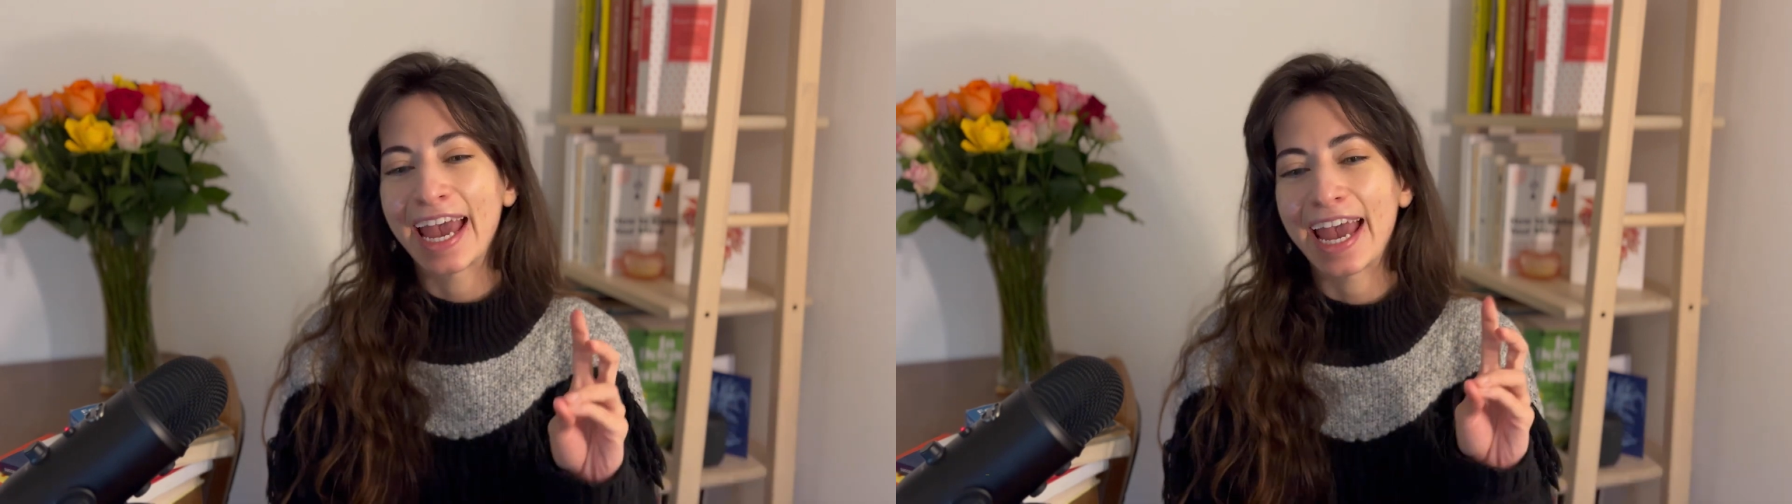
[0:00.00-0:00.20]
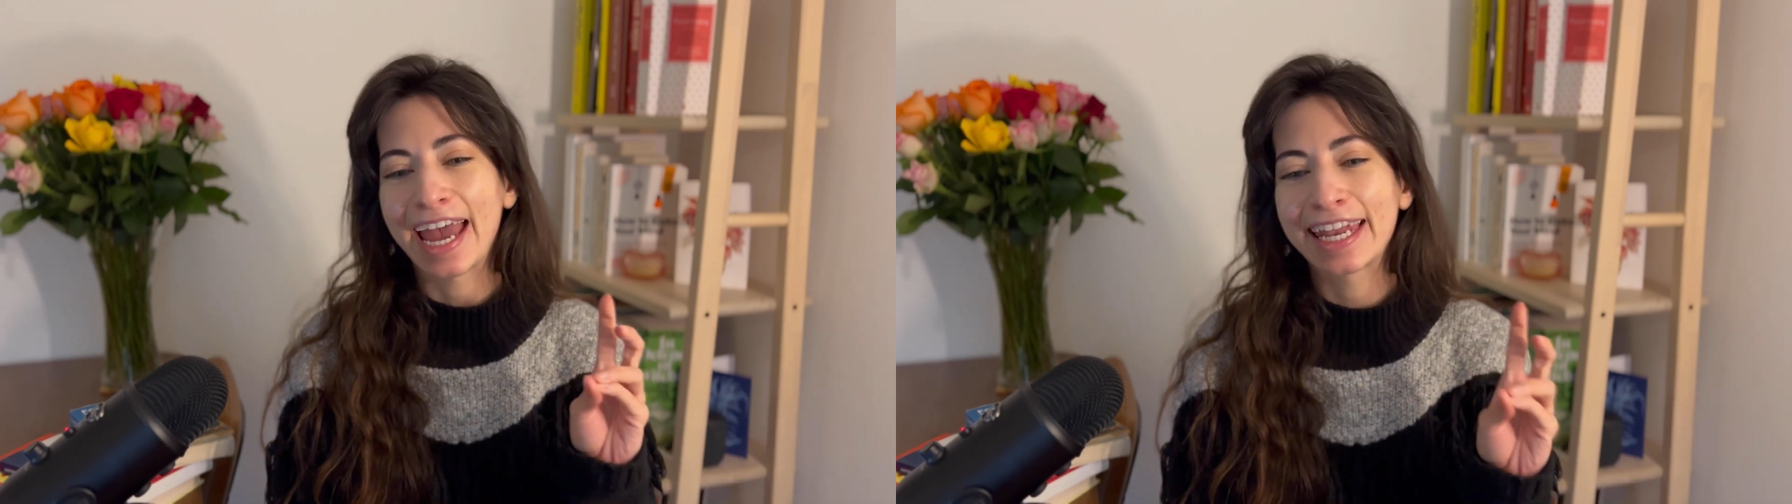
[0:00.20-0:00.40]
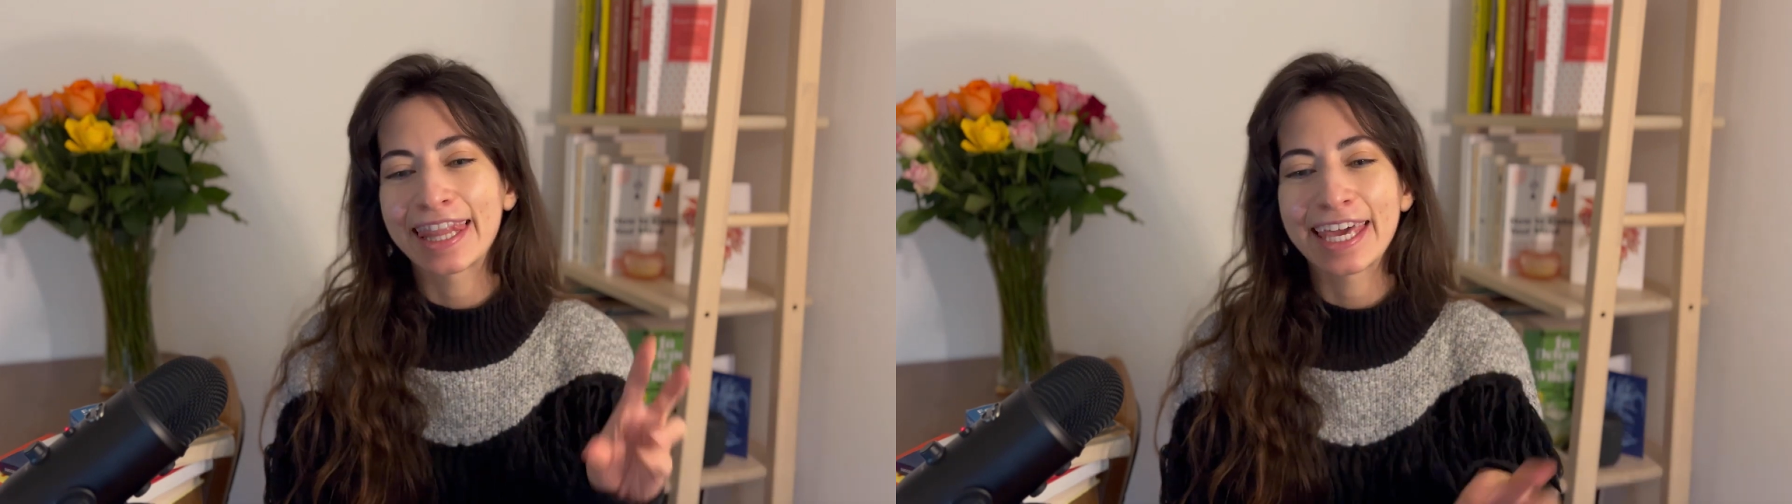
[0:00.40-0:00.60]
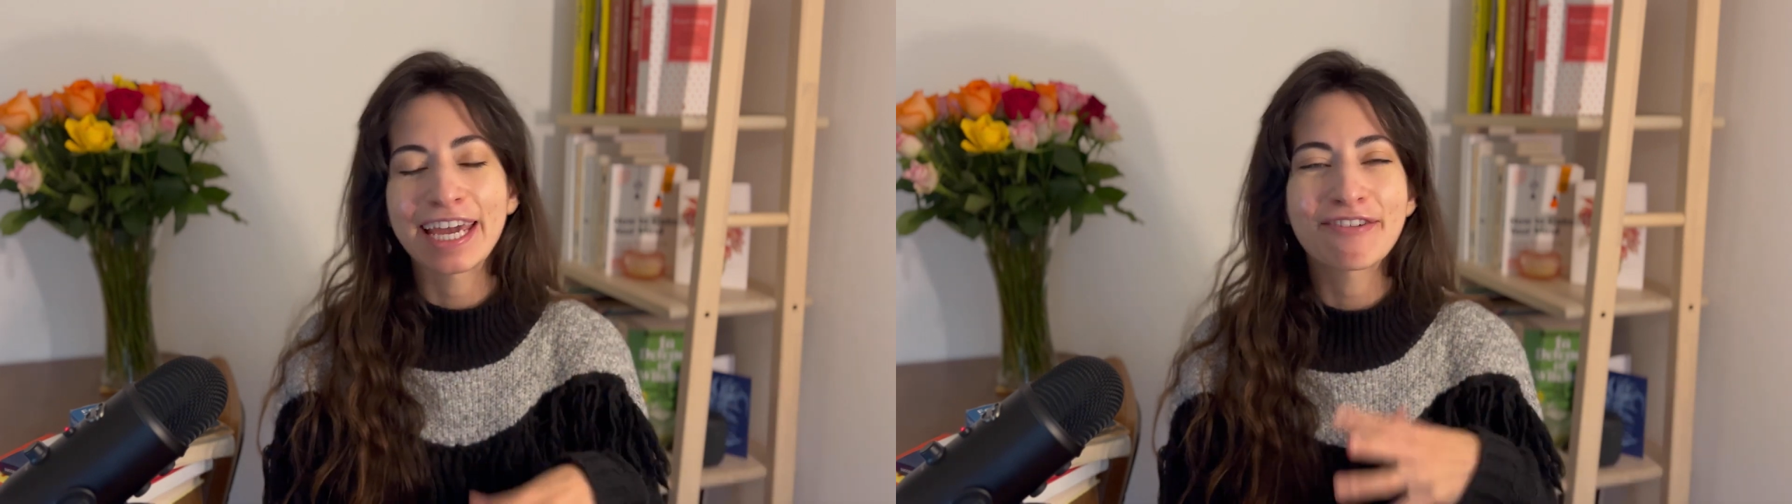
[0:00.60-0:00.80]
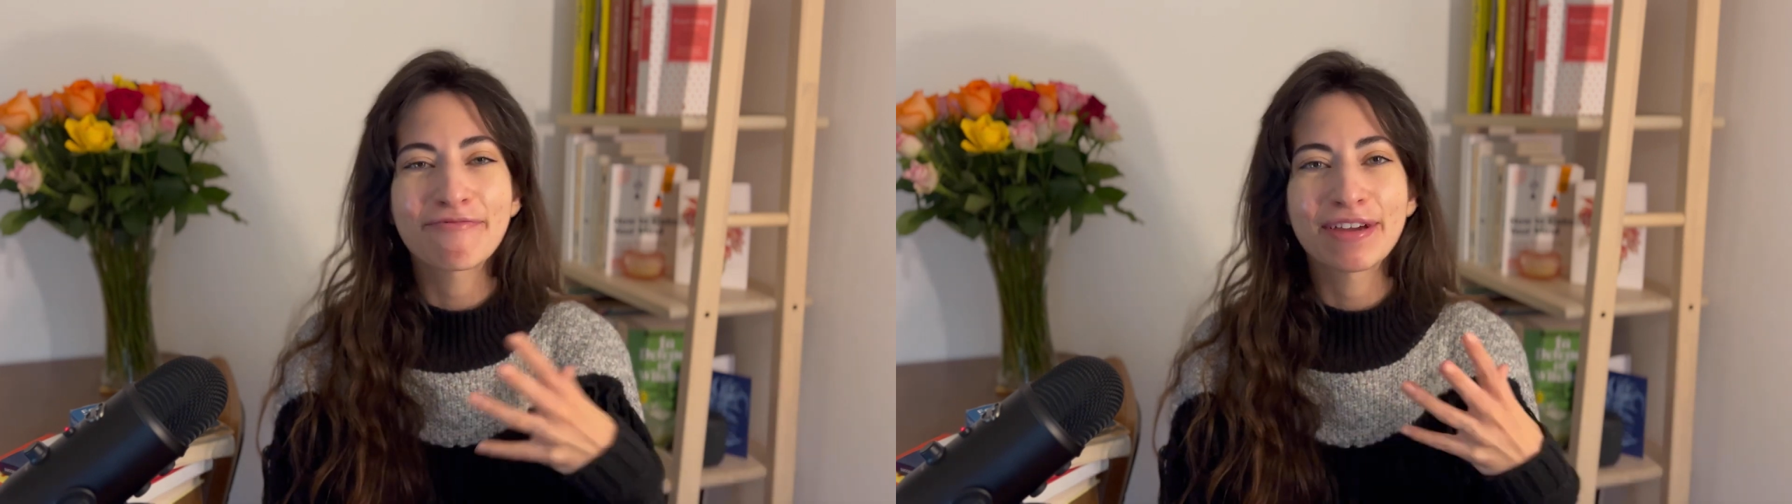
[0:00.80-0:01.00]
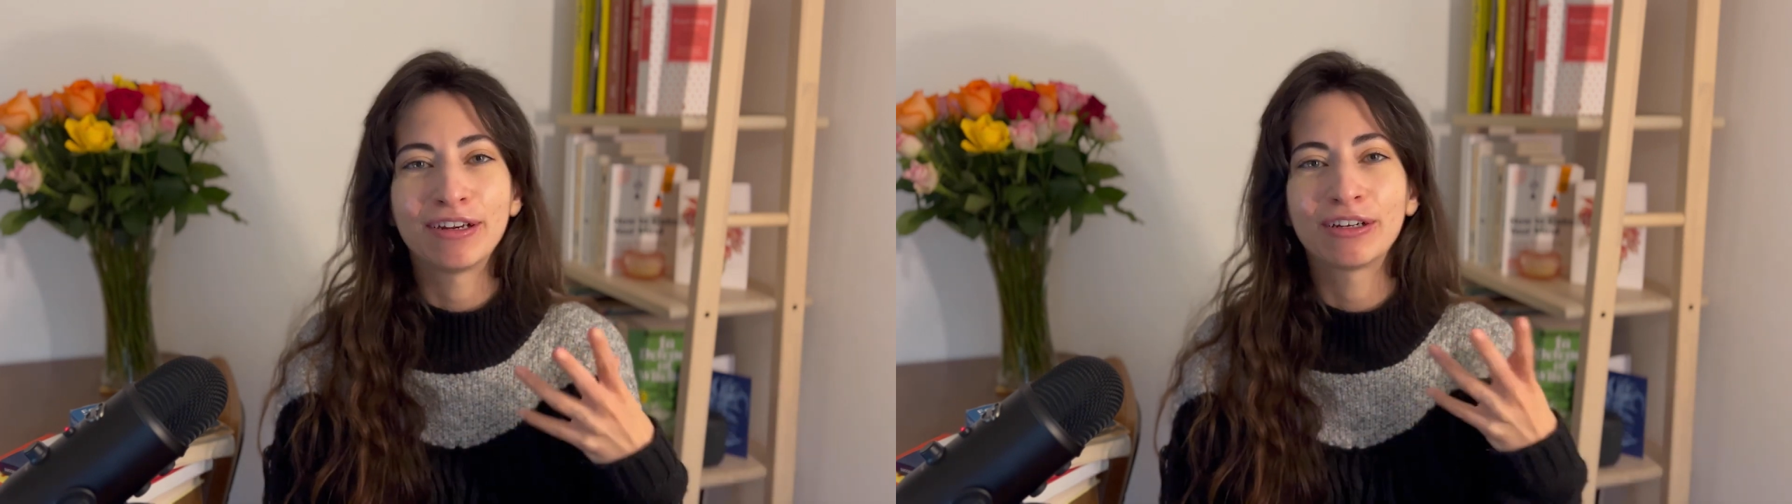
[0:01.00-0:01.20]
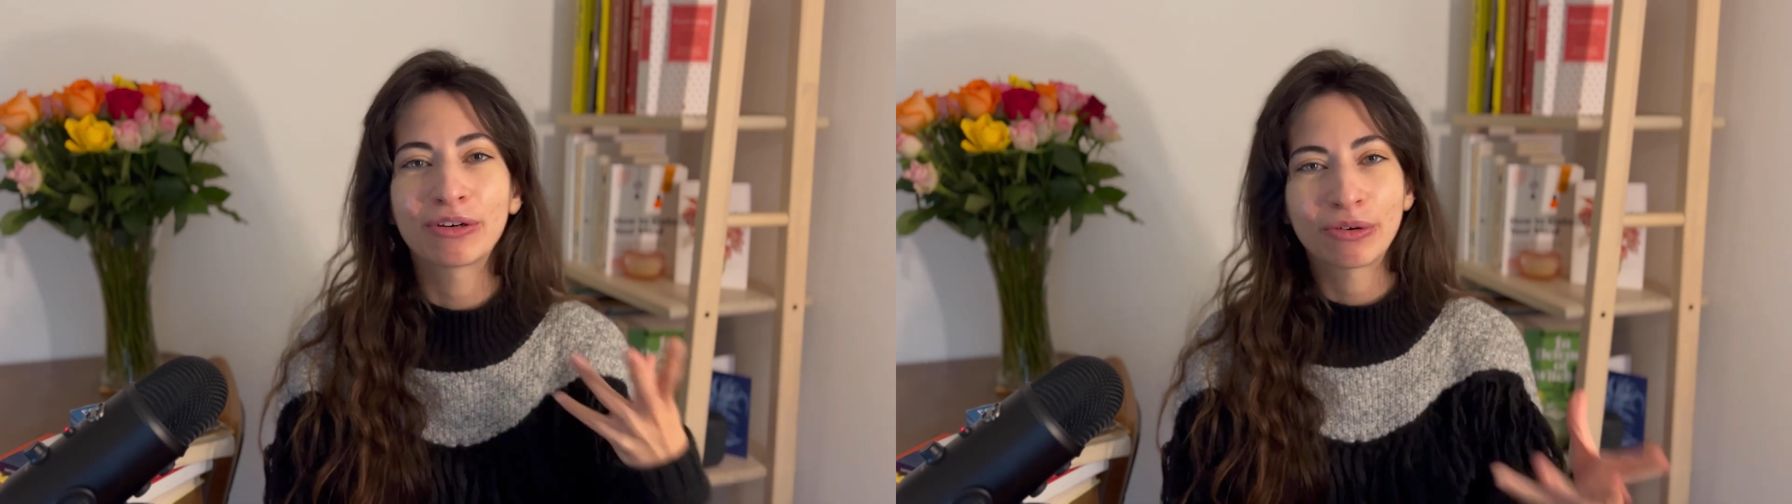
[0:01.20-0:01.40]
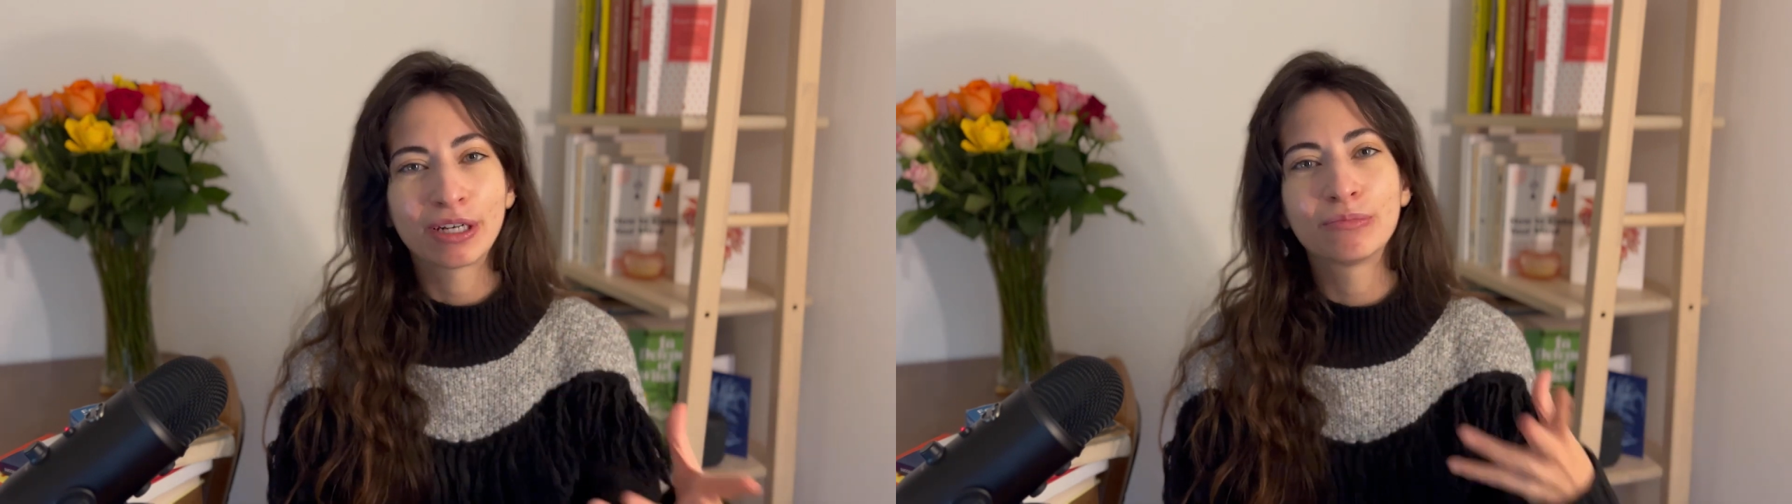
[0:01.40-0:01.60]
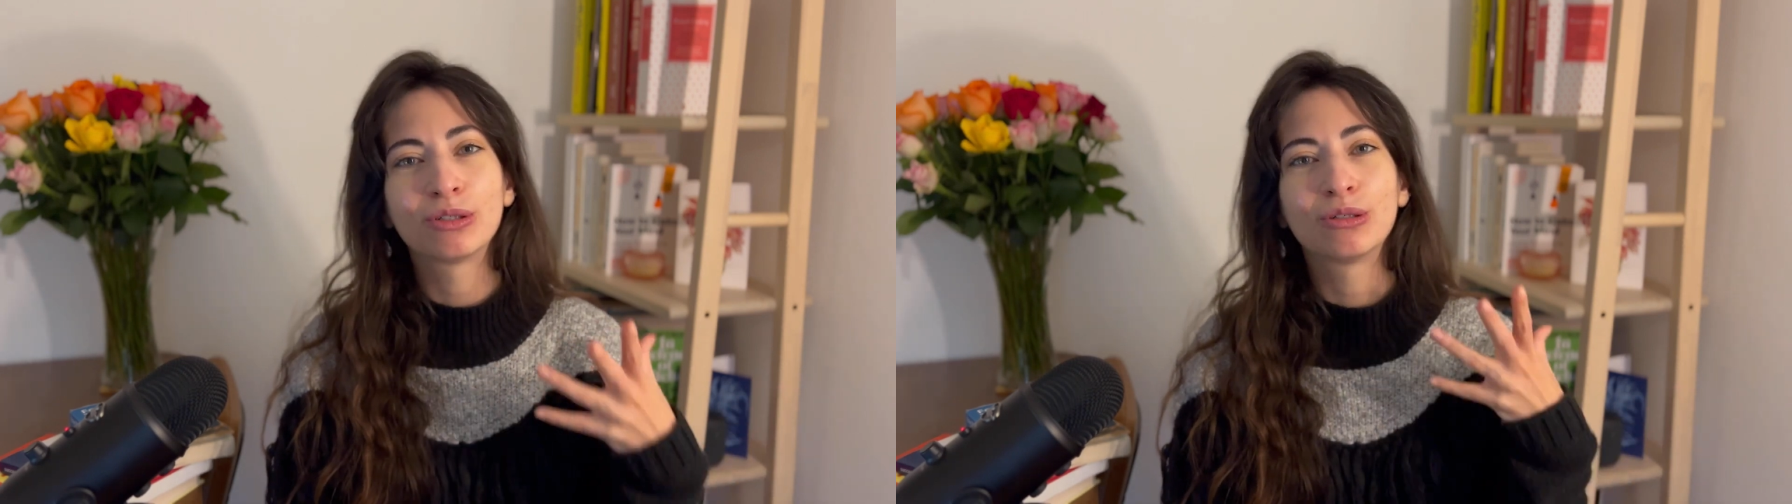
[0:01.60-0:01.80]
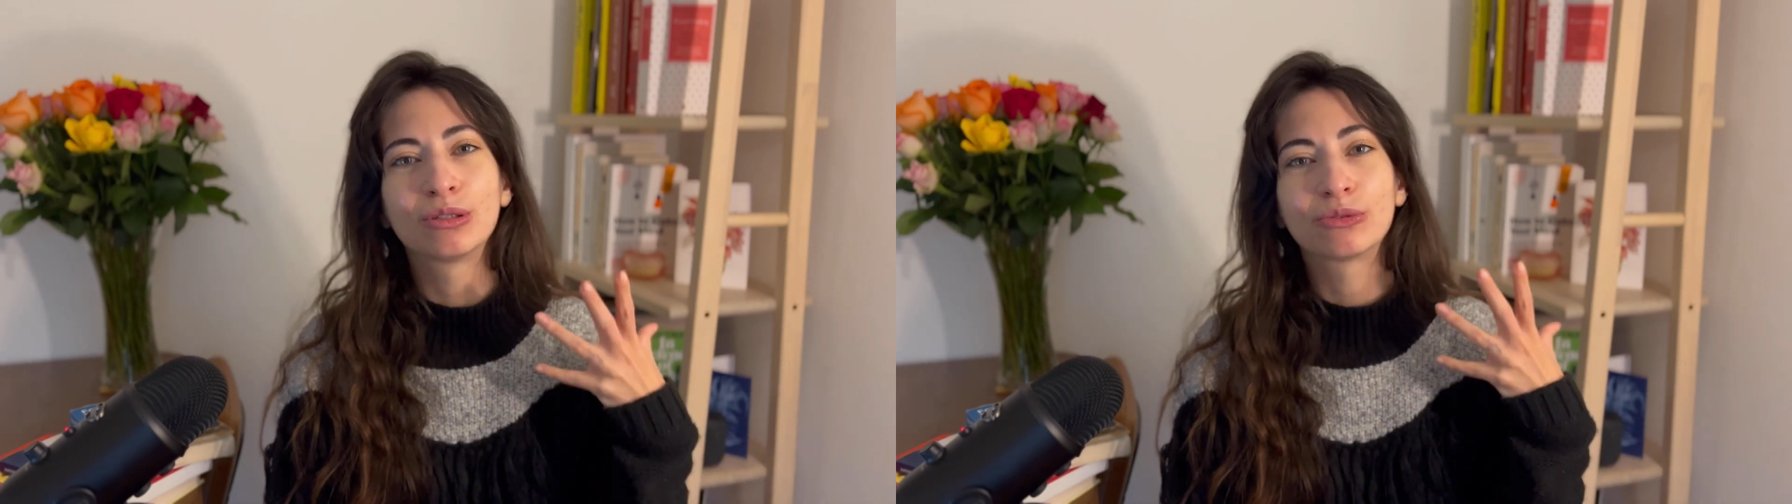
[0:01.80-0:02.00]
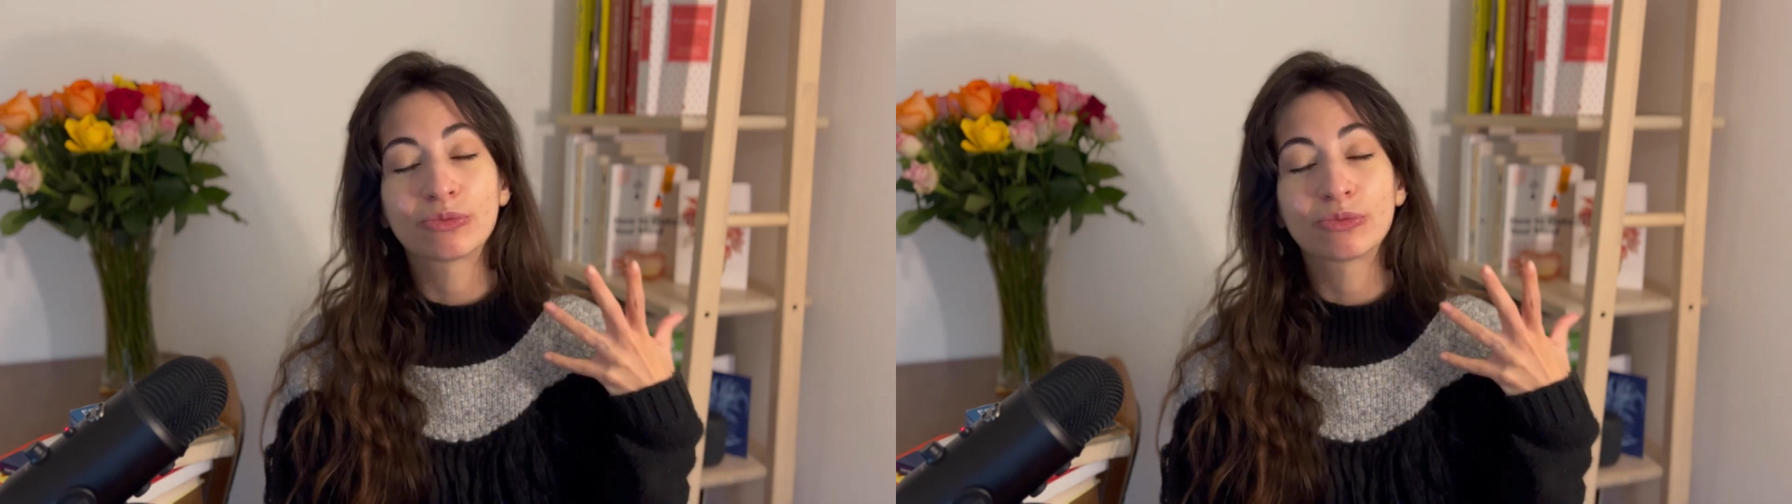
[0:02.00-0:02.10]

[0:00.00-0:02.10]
and they have been an incredible